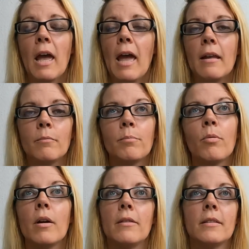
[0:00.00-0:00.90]
And
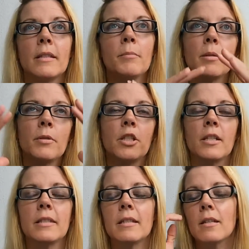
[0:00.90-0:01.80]
boy, the symptoms
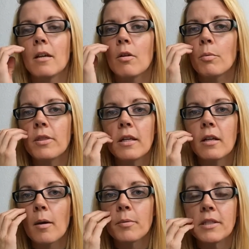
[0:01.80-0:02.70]
just within
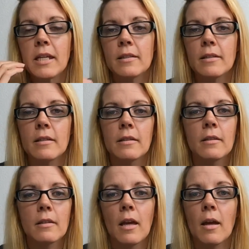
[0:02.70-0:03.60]
a couple days
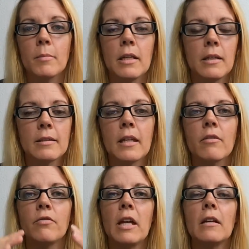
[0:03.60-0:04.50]
I mean, it's like
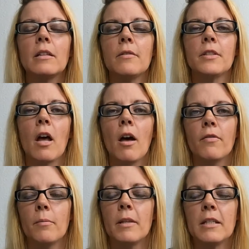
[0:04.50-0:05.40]
a veil lifts
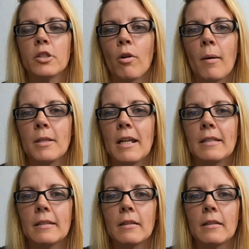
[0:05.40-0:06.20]
off them, they described it as.